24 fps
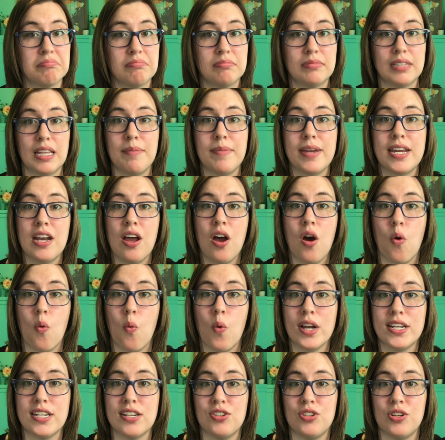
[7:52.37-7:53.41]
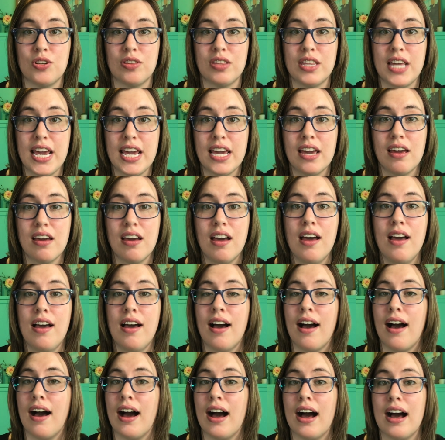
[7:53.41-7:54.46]
Let me know. What did you think?
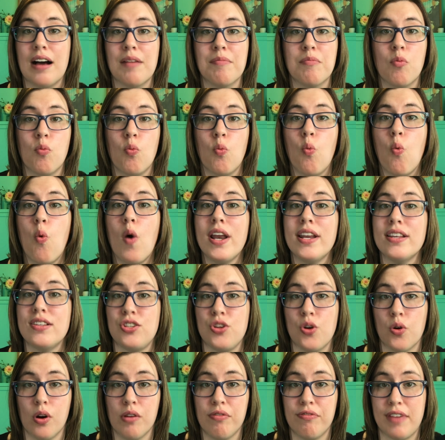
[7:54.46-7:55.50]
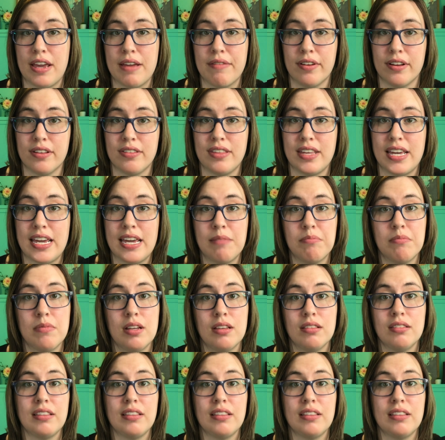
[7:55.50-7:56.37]
What is your favorite theme?